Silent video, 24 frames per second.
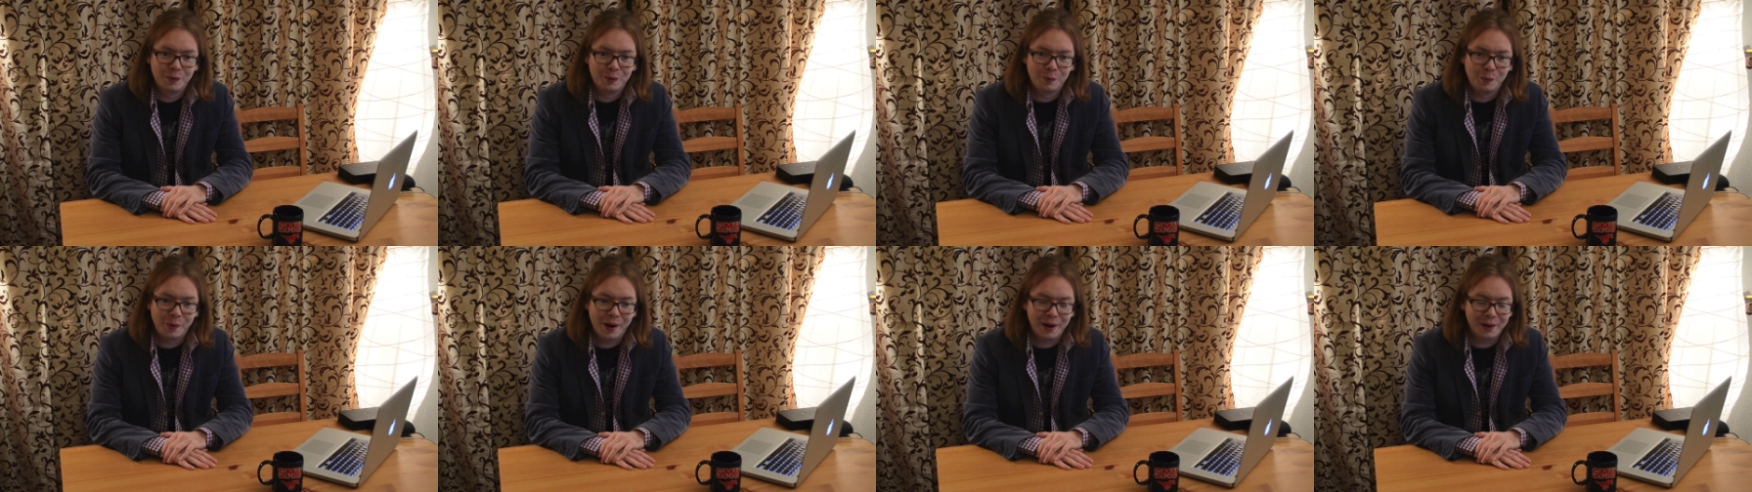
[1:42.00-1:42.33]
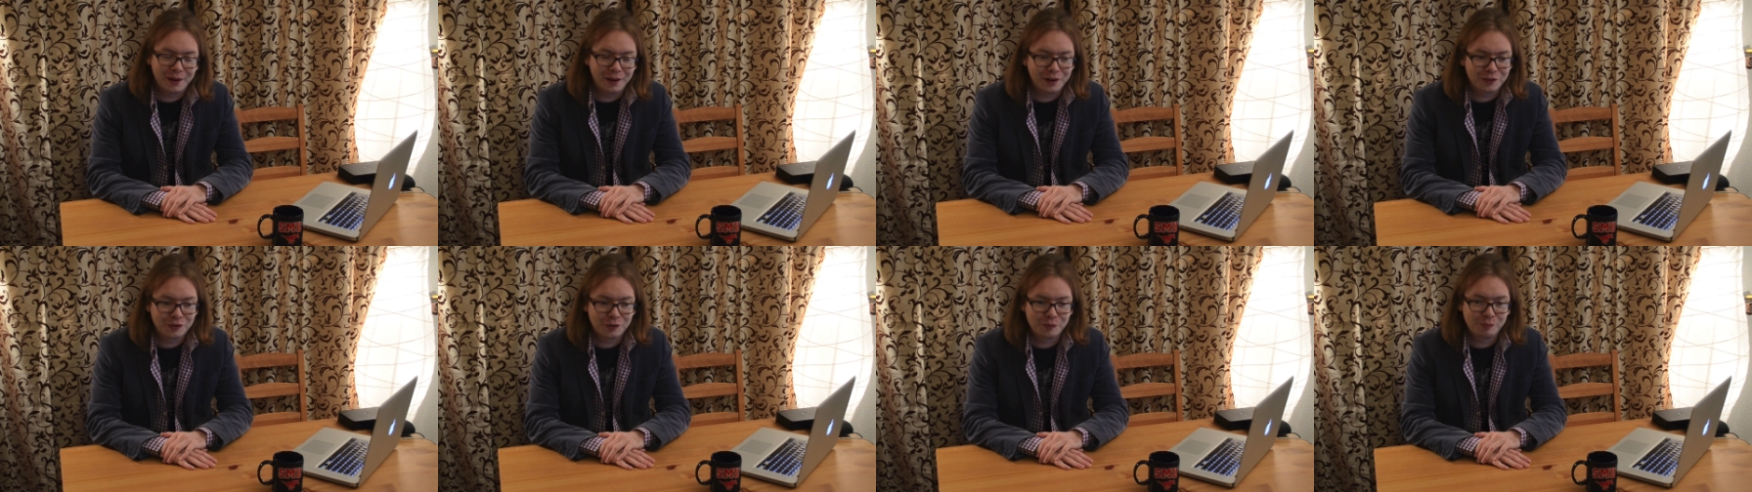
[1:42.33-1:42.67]

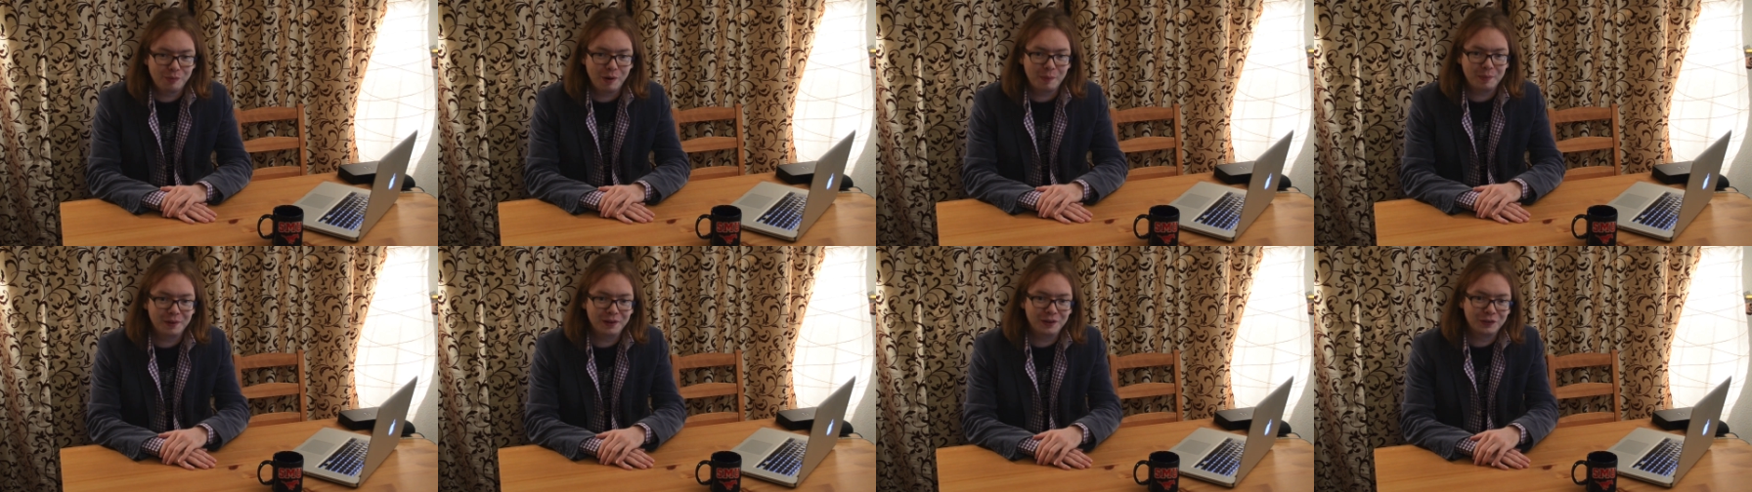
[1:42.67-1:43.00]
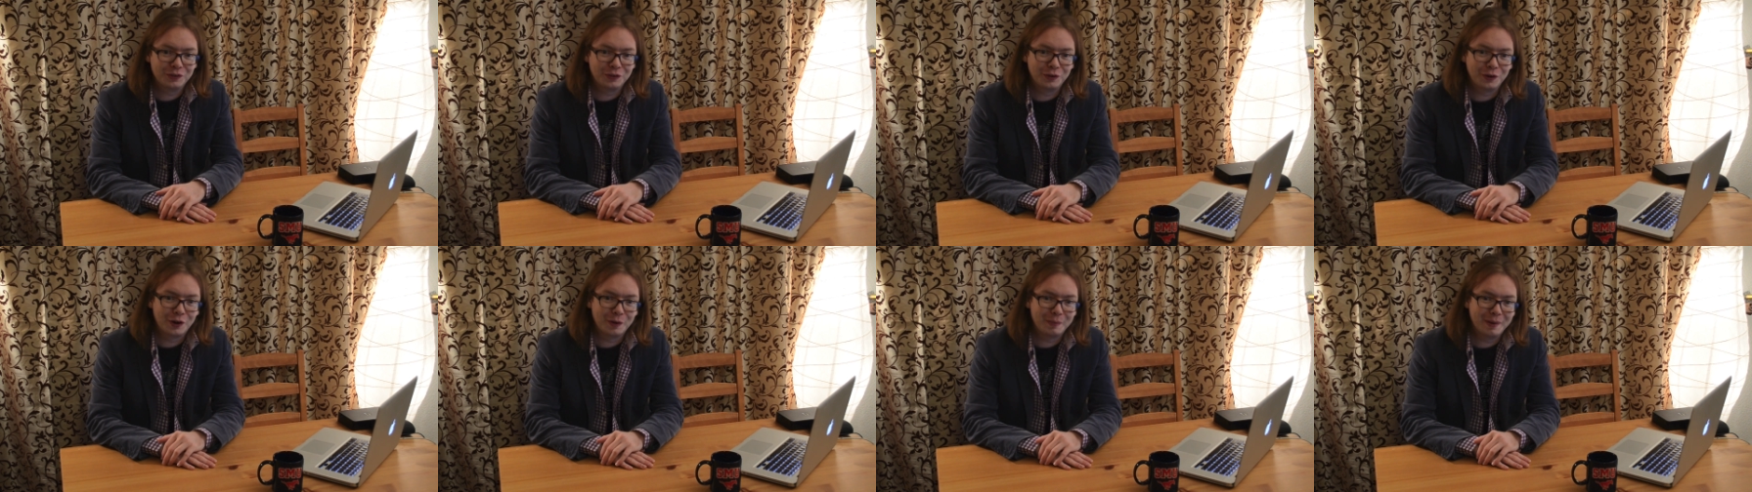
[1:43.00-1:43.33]
Well, I should probably
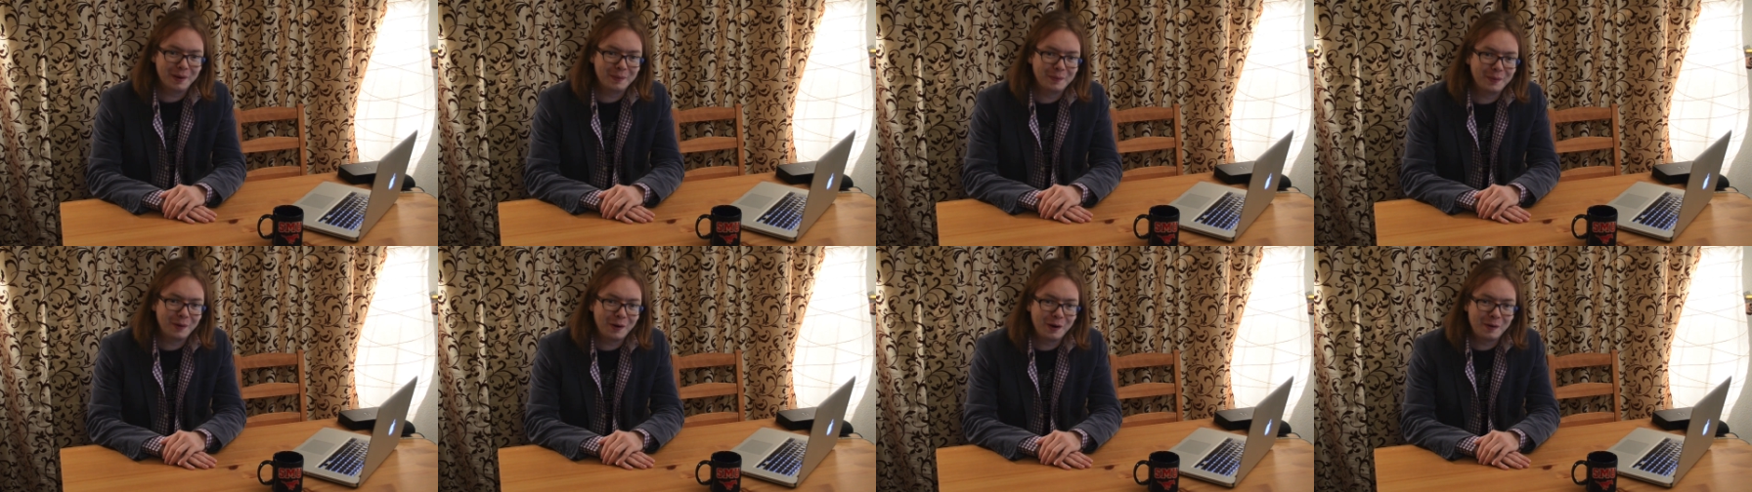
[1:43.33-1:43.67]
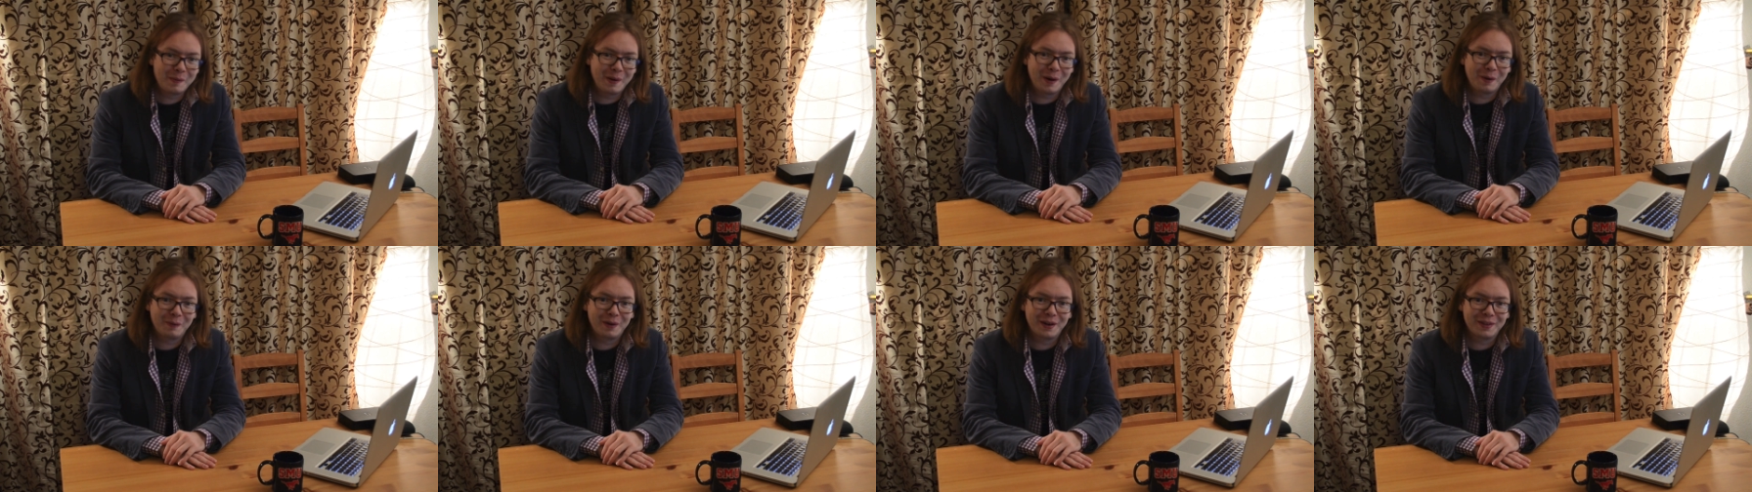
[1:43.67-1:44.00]
talk a bit more
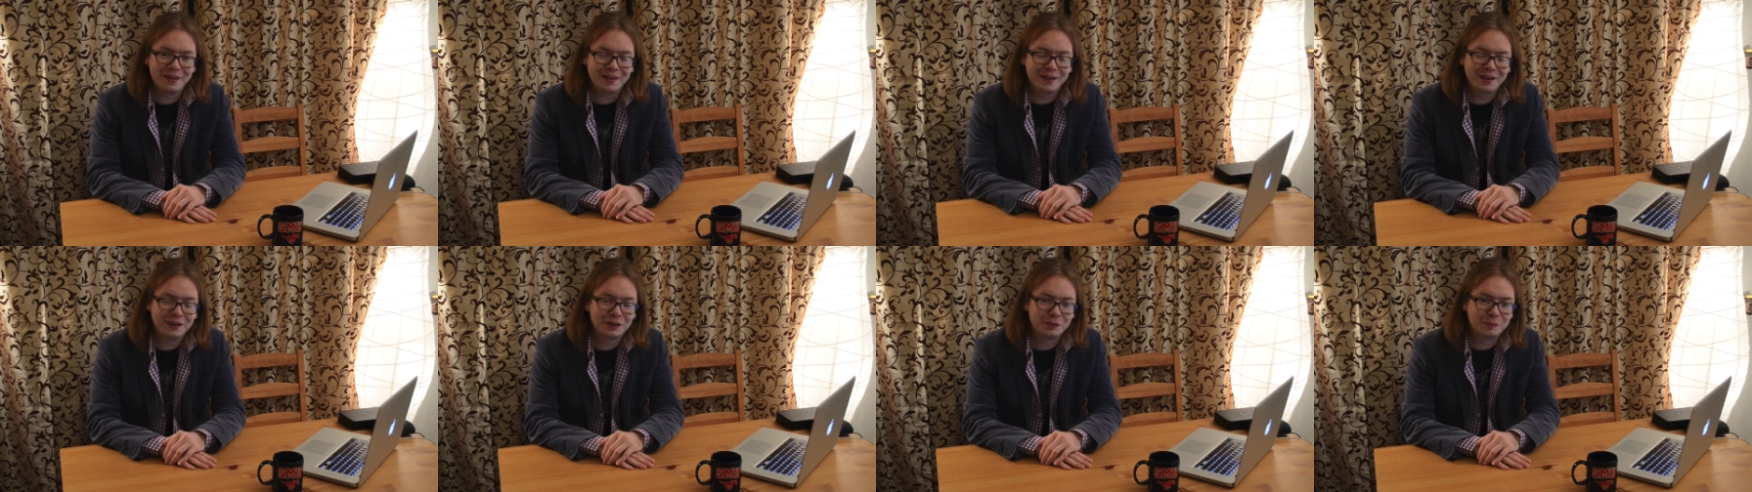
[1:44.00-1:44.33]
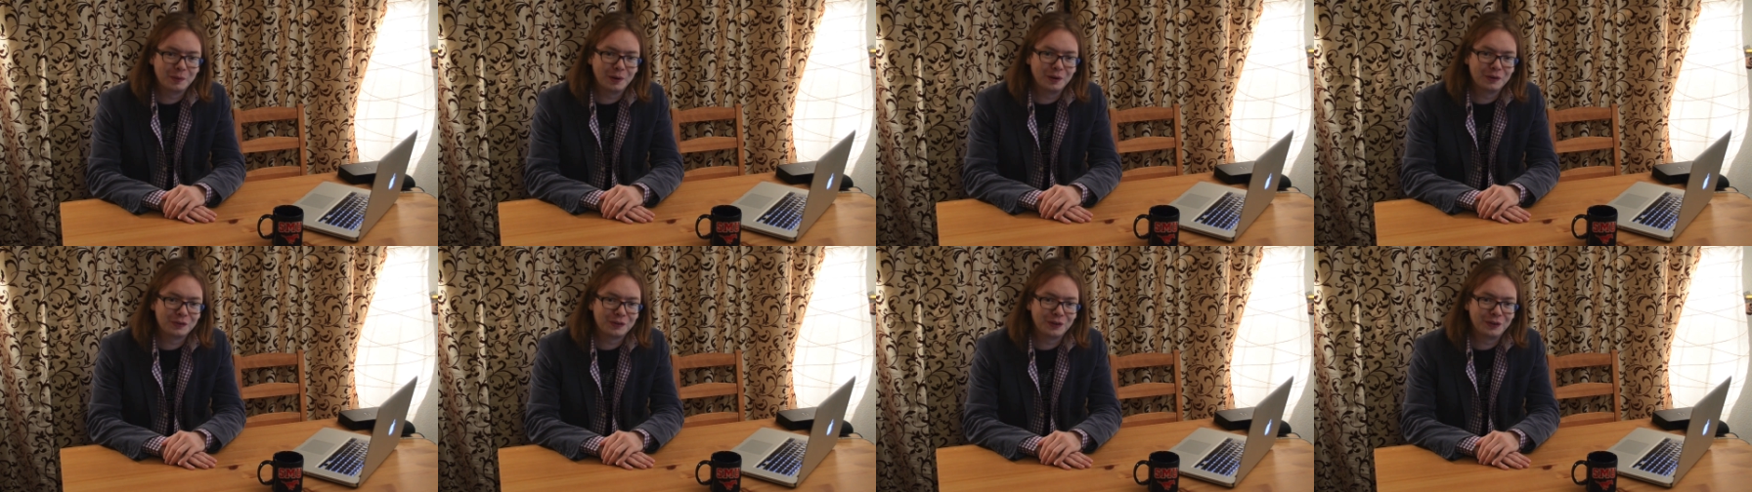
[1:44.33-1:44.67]
about why the Higgs
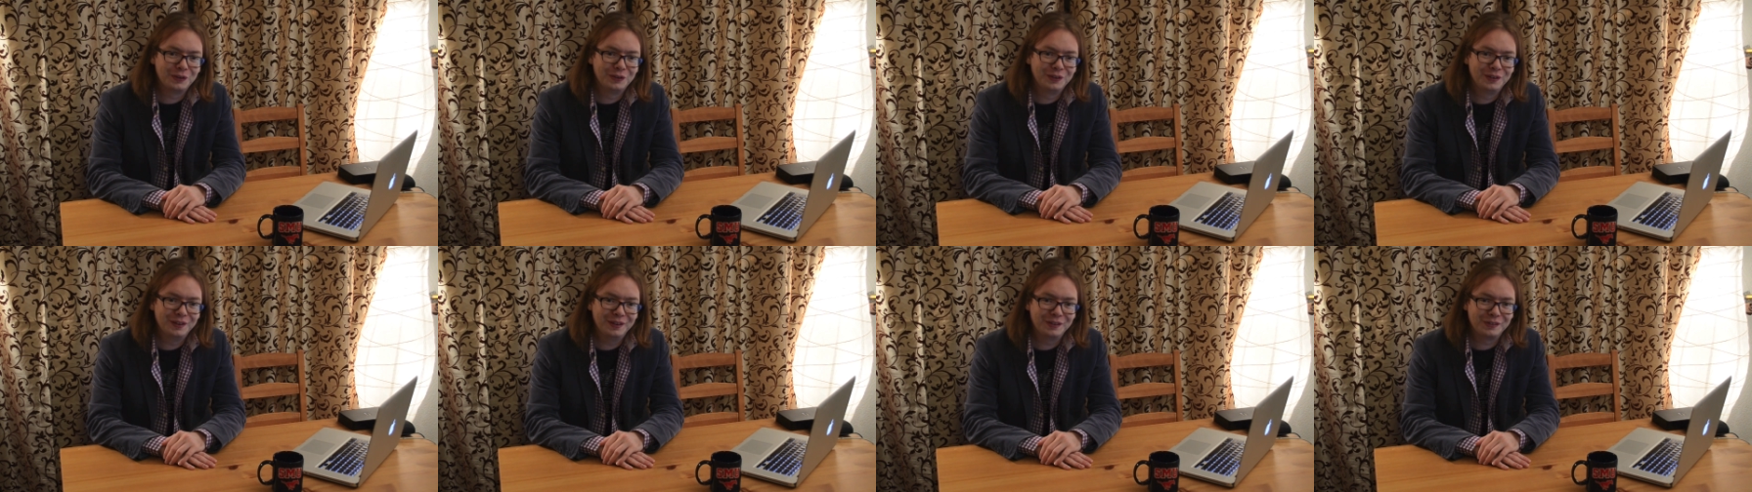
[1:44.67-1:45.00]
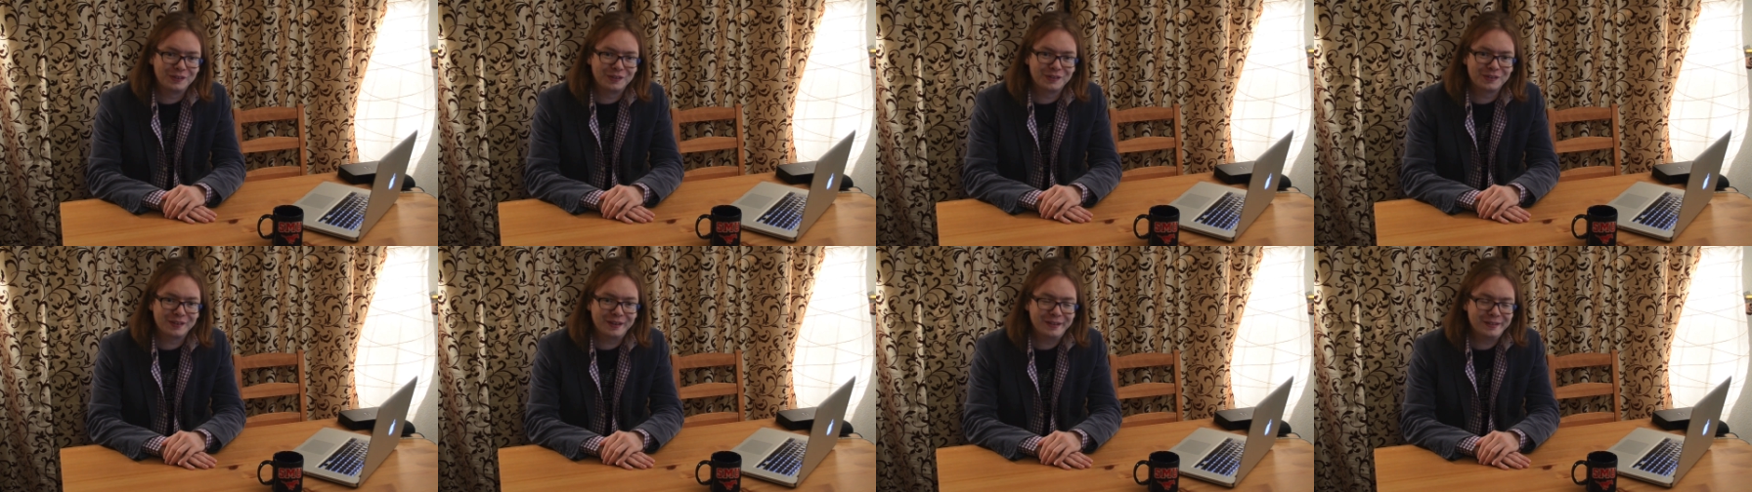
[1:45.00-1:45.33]
boson is
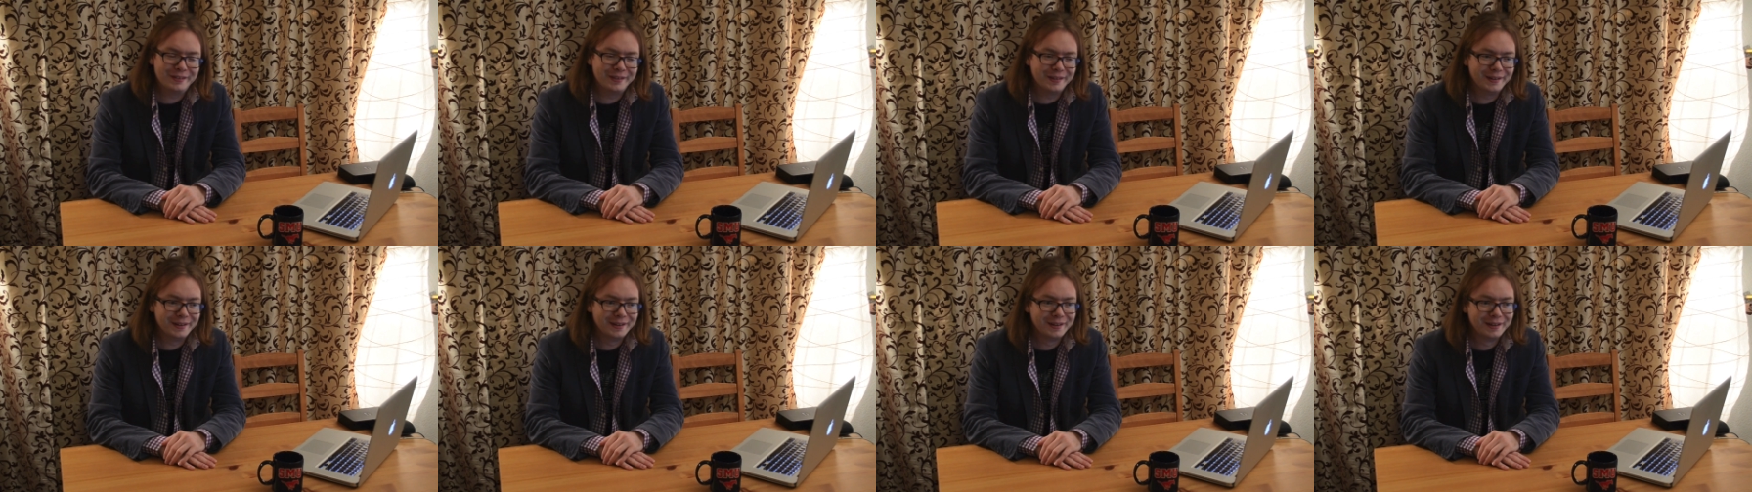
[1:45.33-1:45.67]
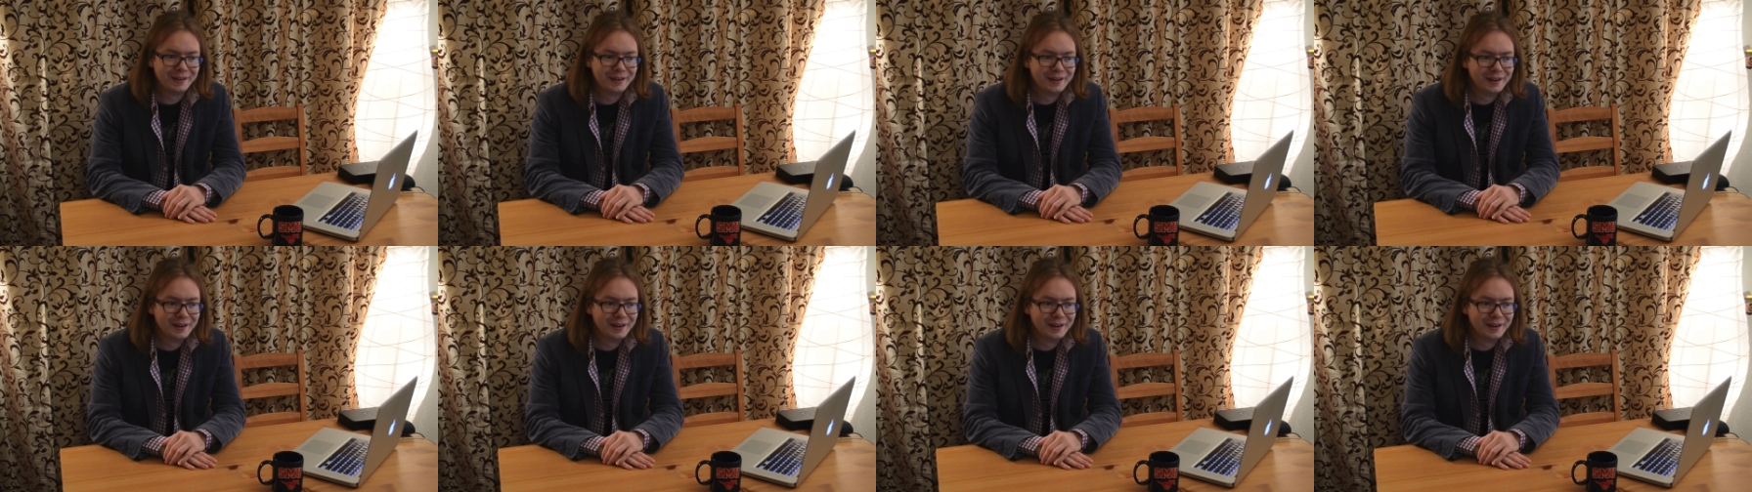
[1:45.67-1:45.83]
exciting.